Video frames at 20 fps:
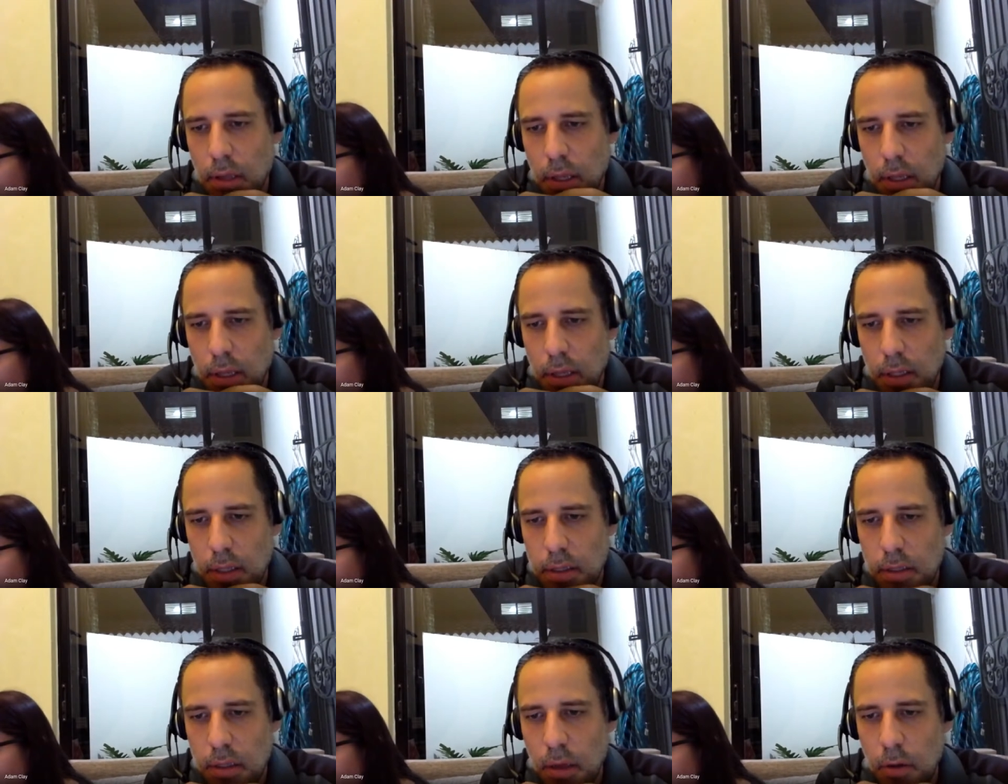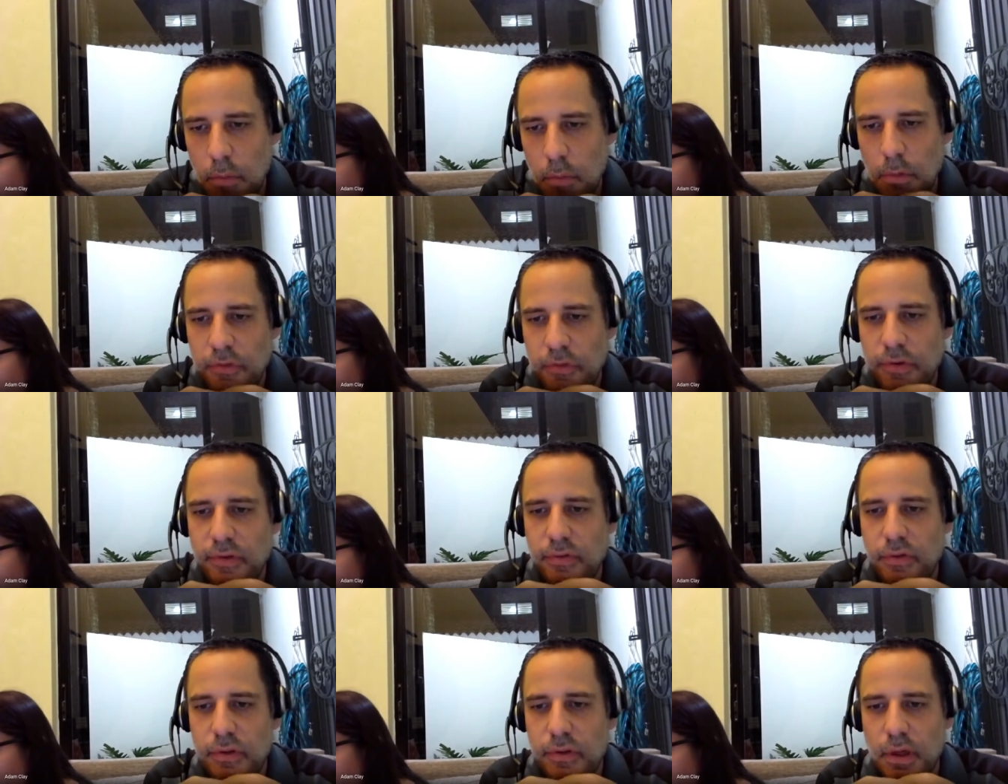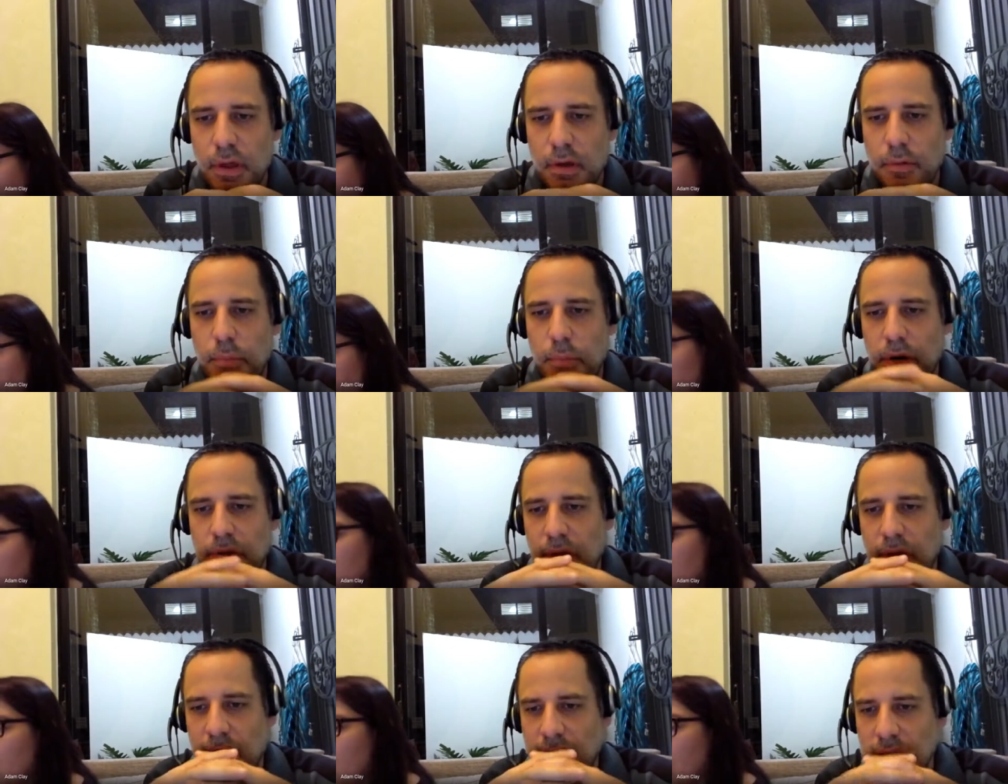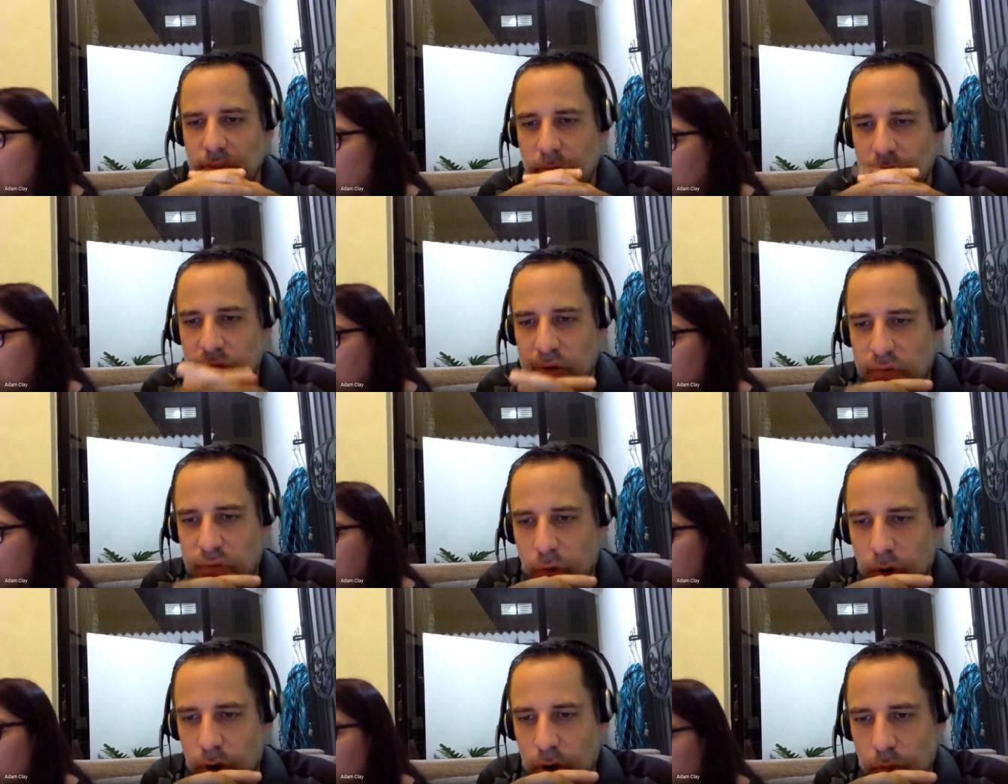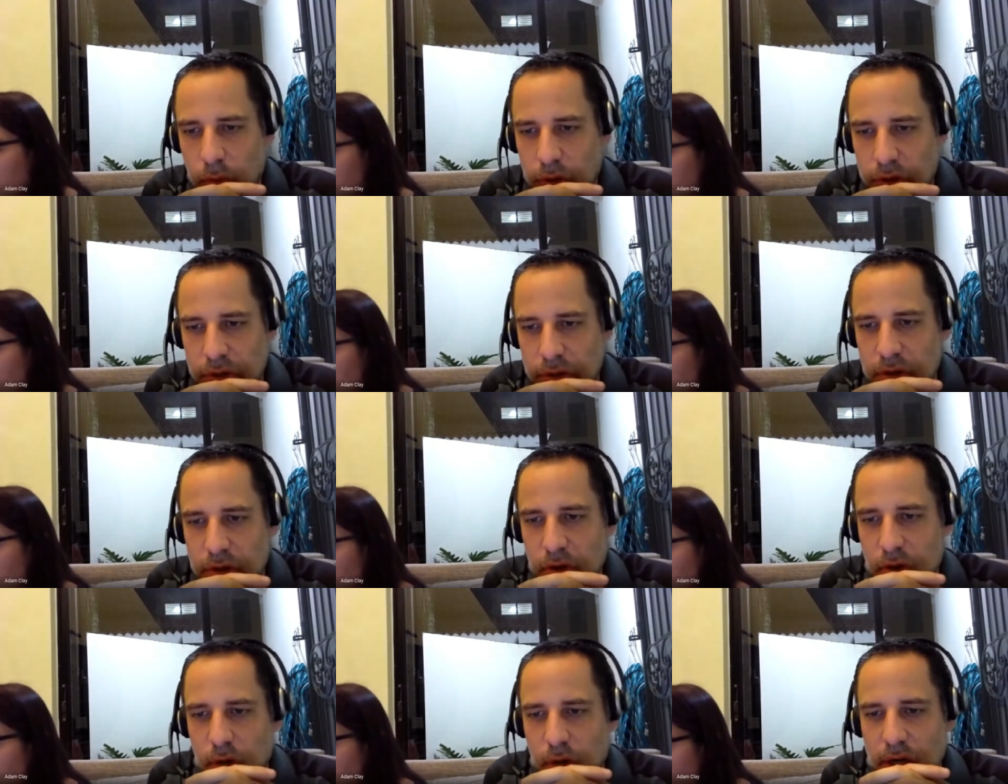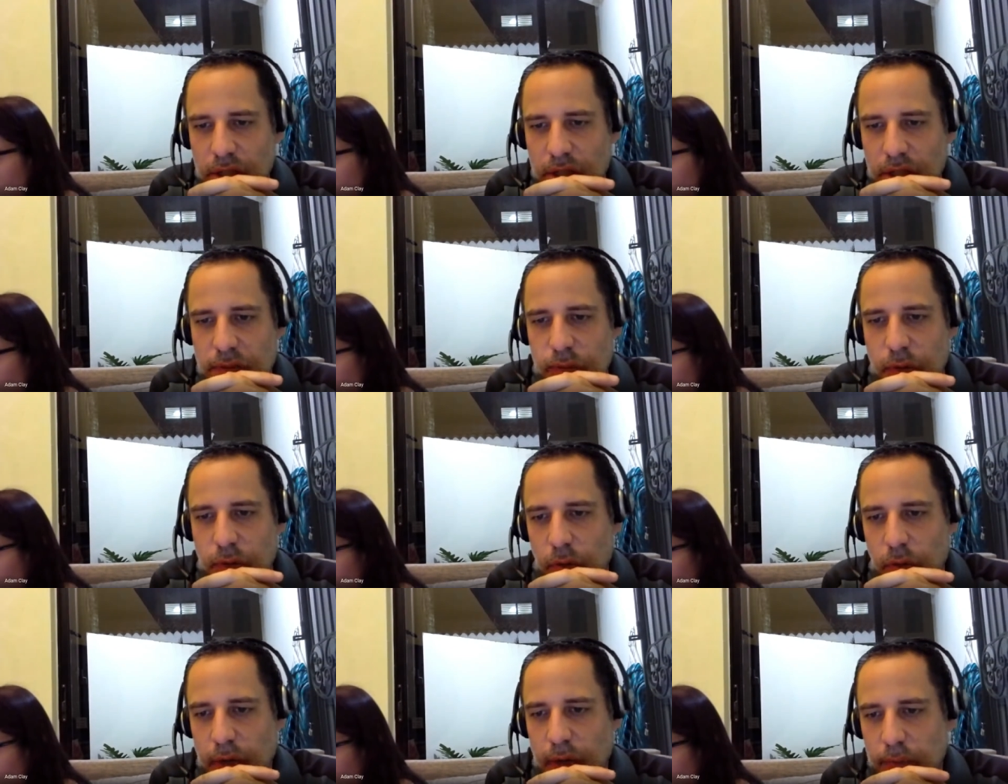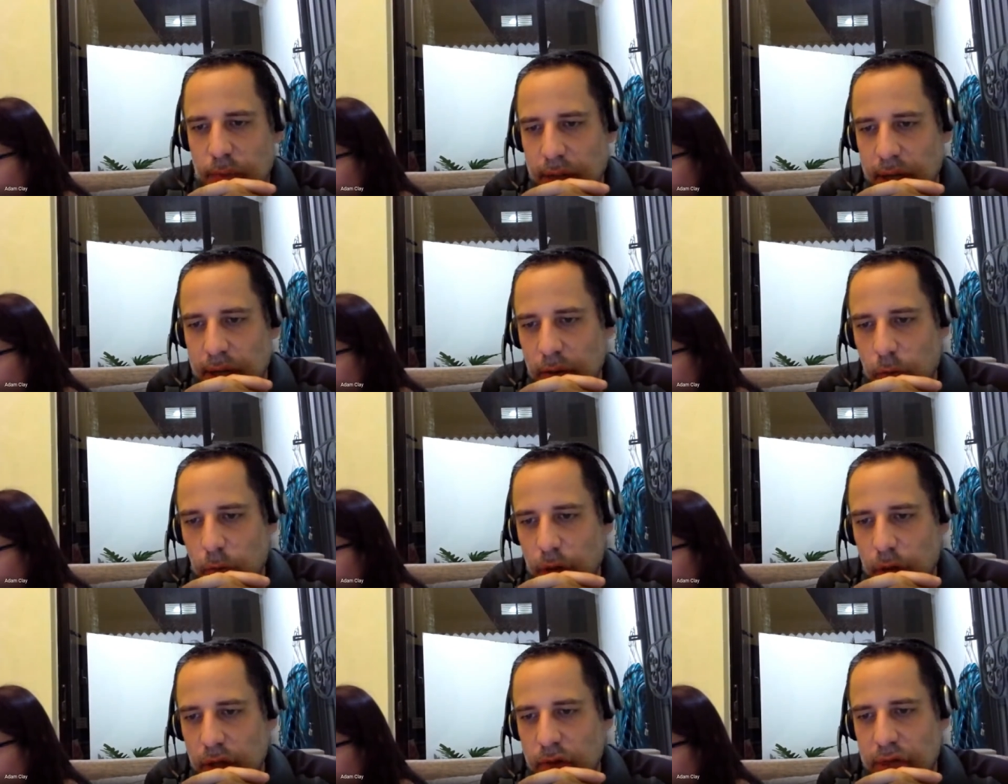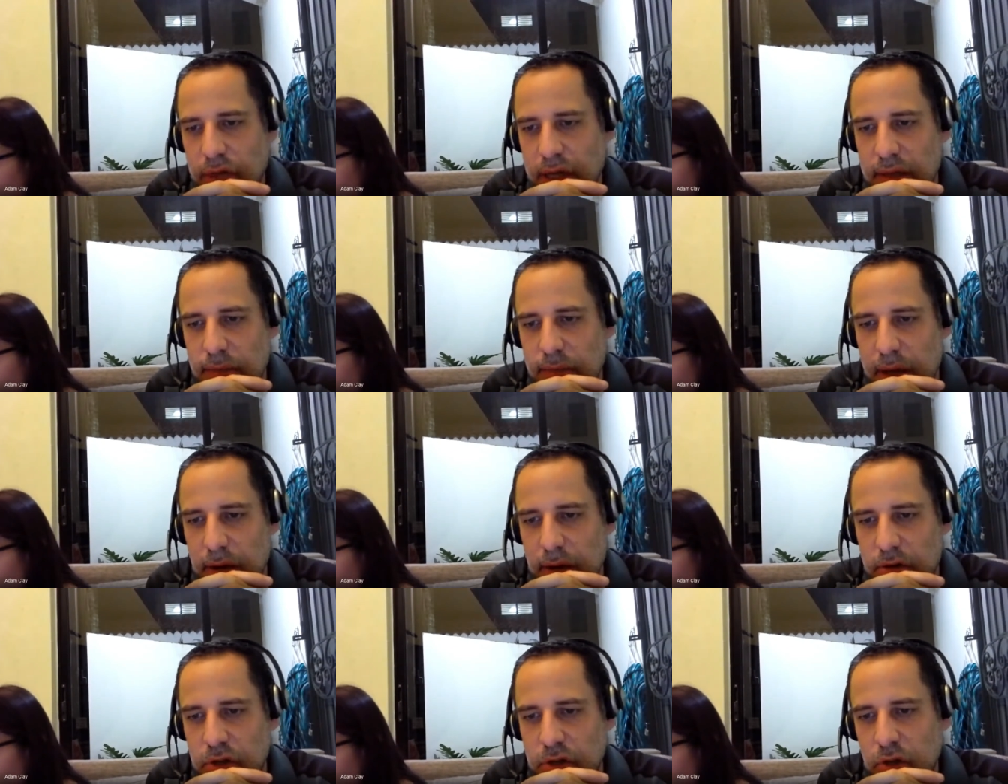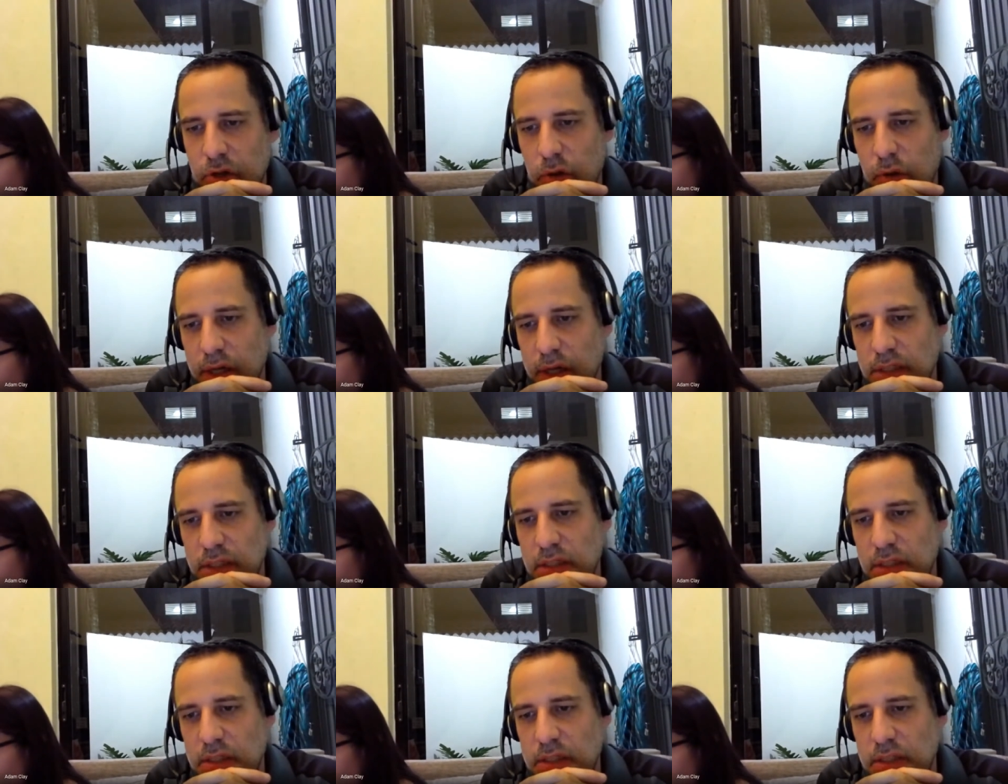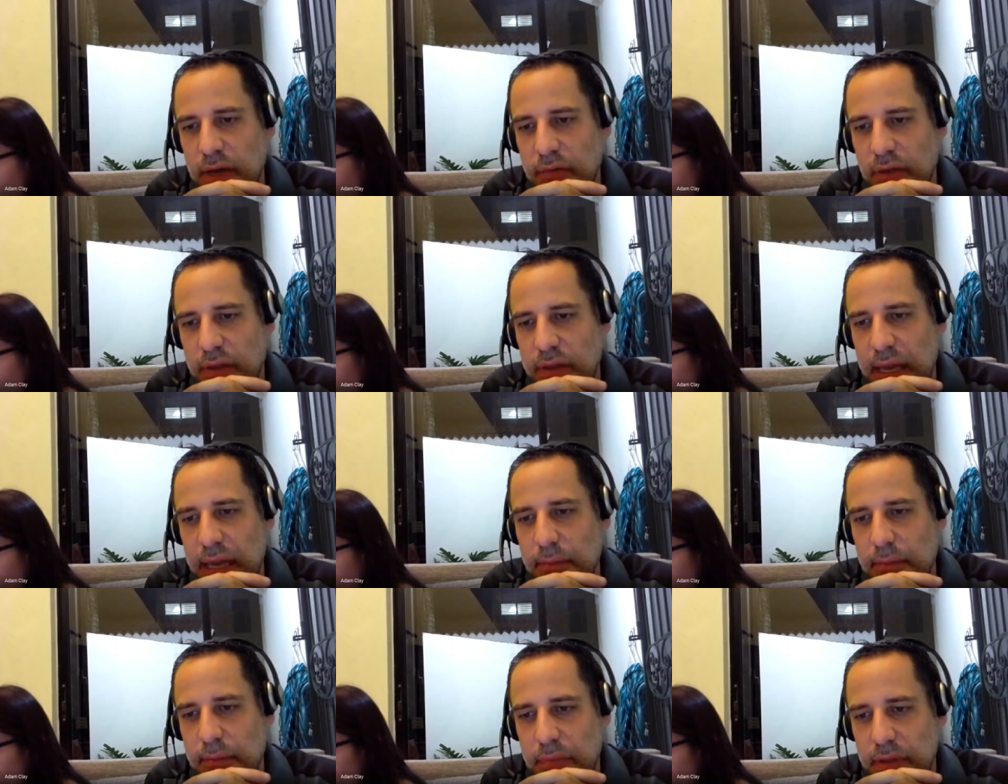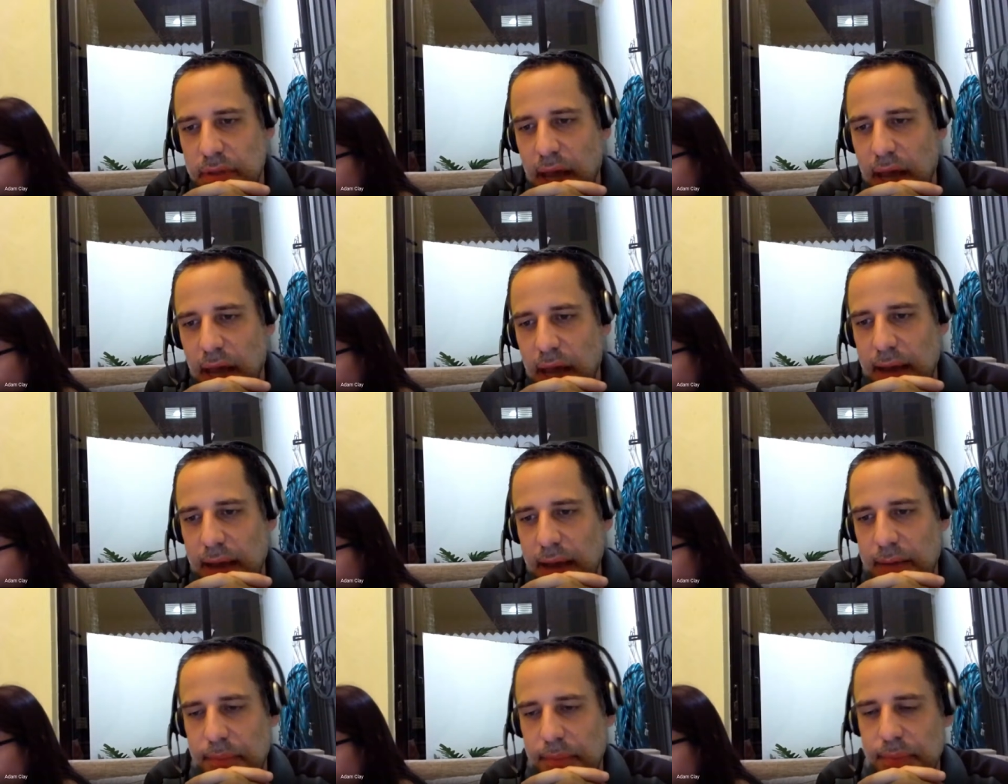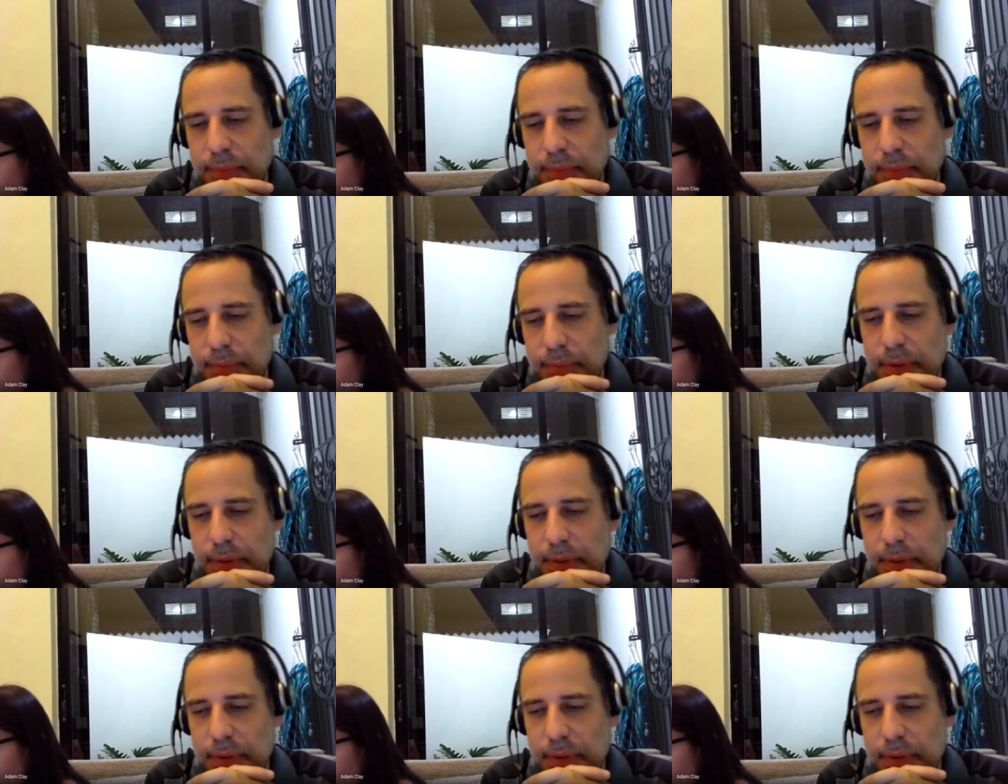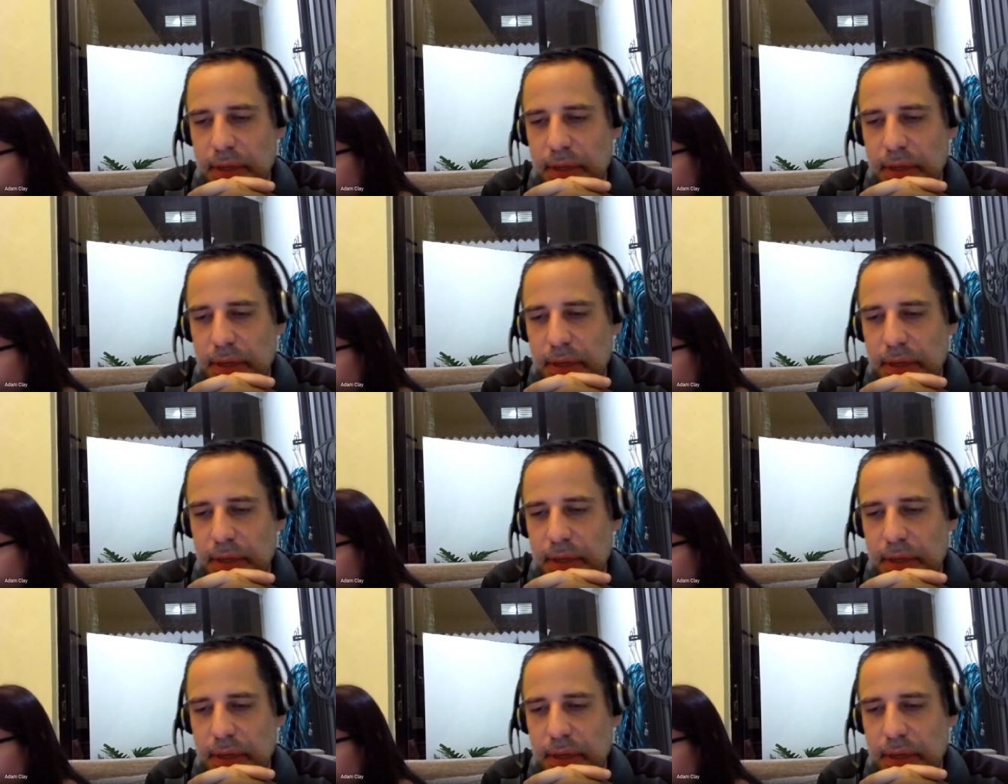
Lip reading: So Bertha asked, moving forward with 2 questions per week plan, what do you think is better? 2 questions of the same type each week.